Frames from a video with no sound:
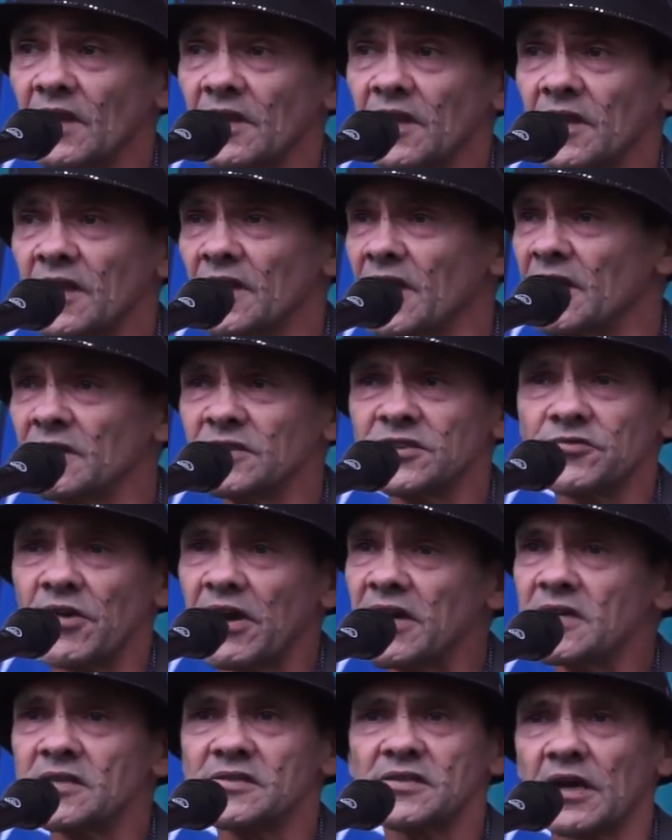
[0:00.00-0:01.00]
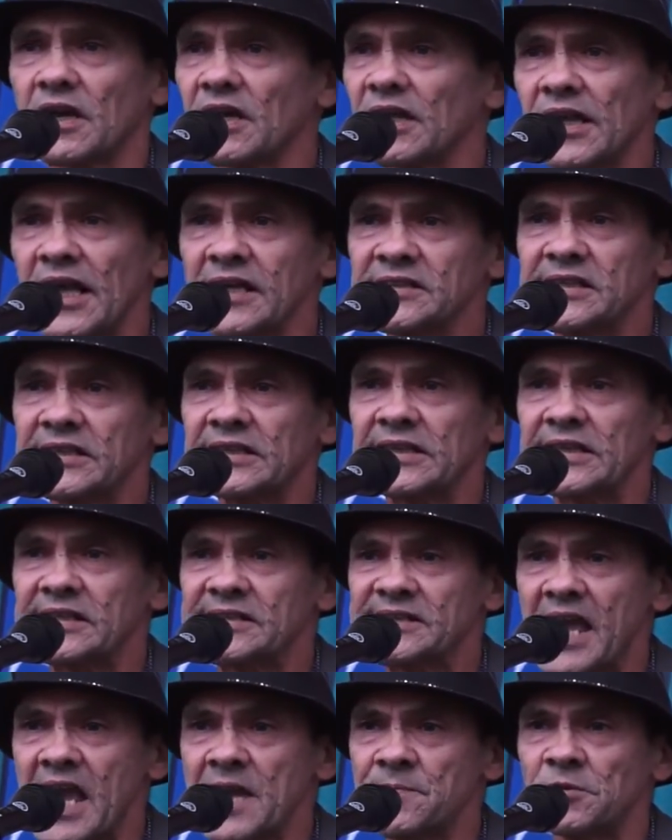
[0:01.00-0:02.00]
You know, Australia is a classic
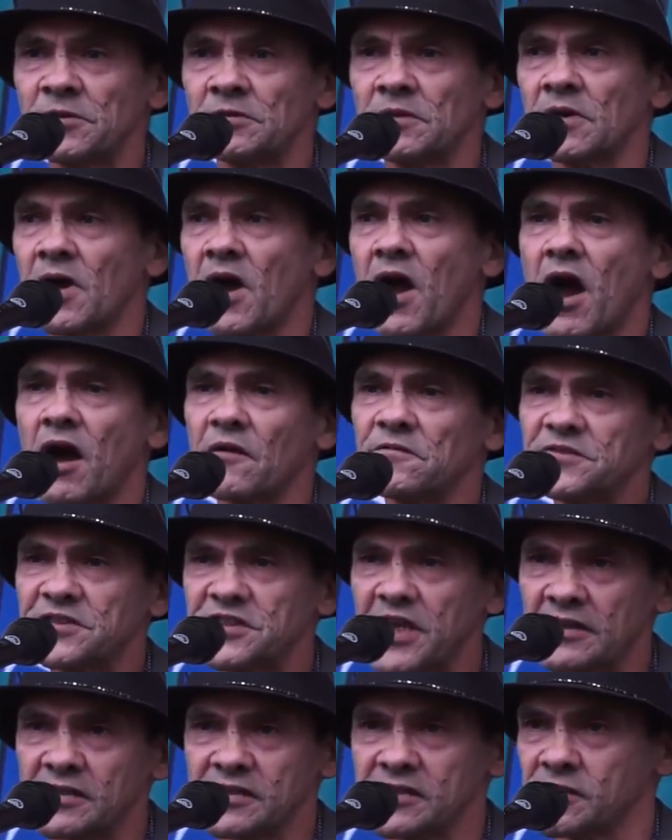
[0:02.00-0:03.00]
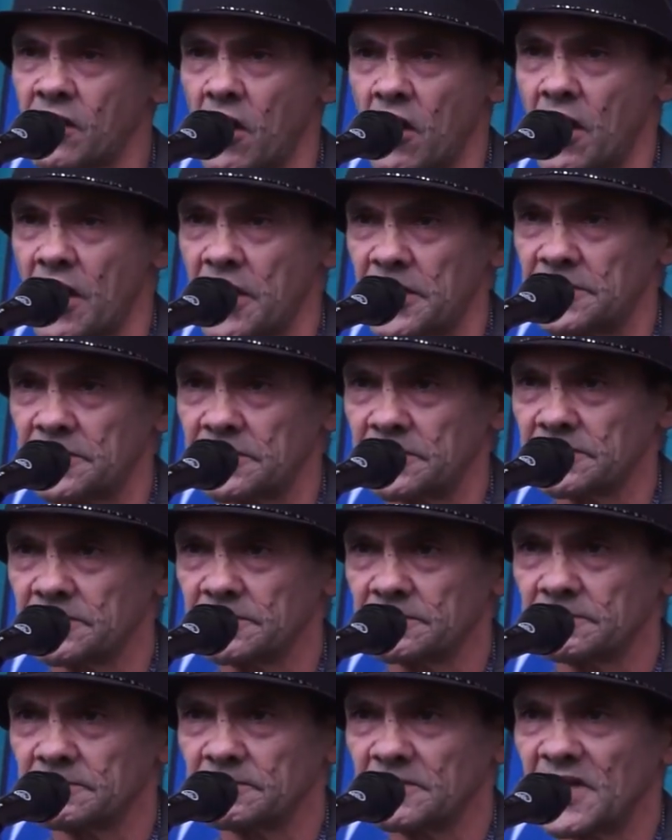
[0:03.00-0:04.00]
example of genocide.
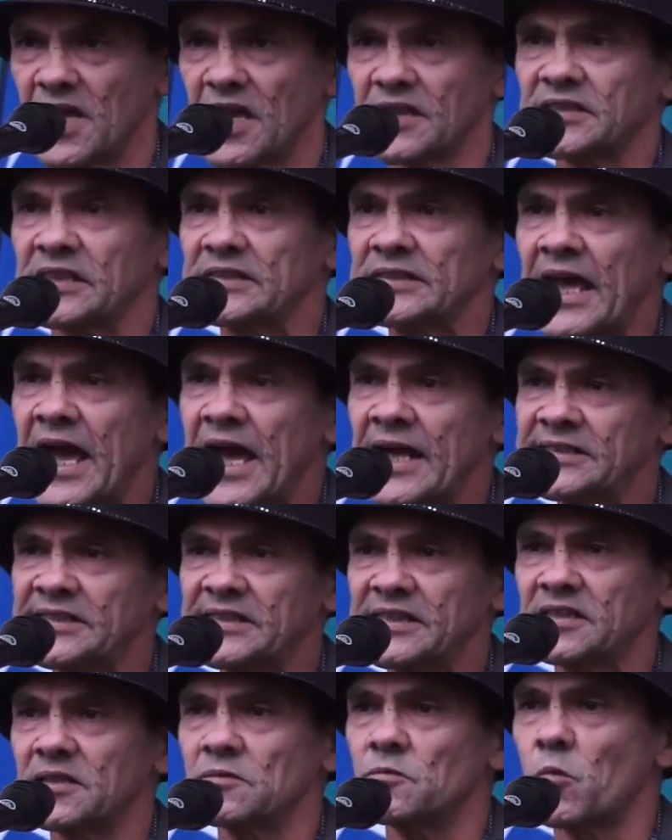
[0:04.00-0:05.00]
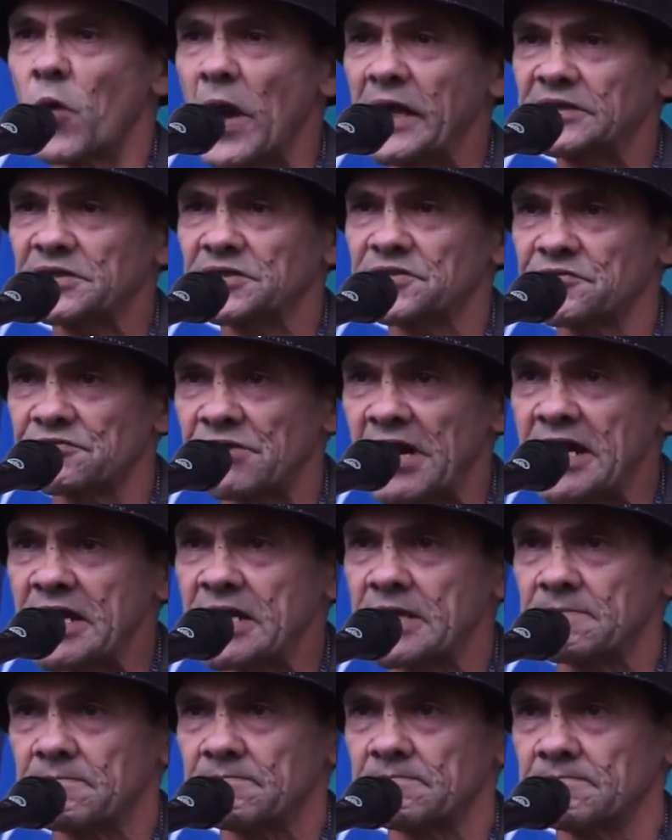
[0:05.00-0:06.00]
It's a Nazi wet
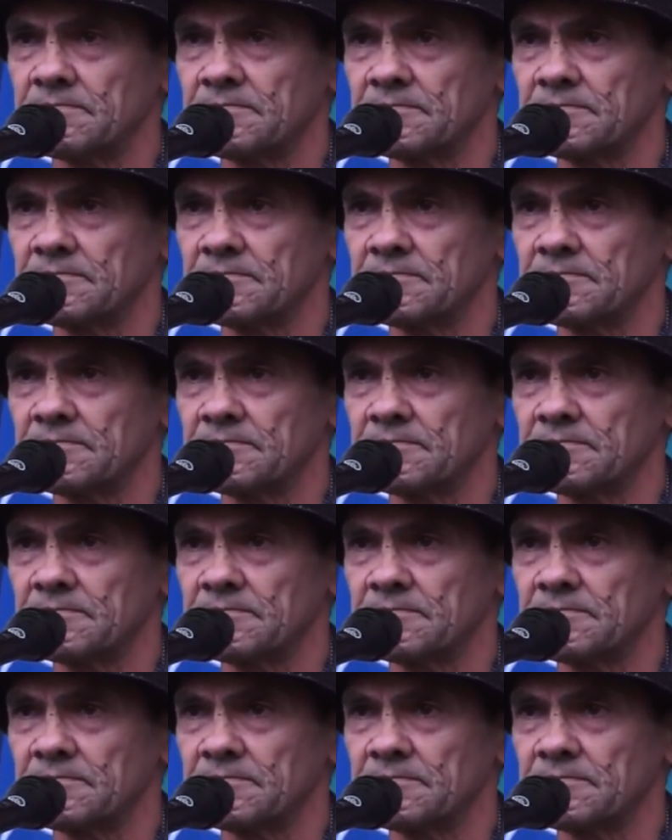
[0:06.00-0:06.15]
dream.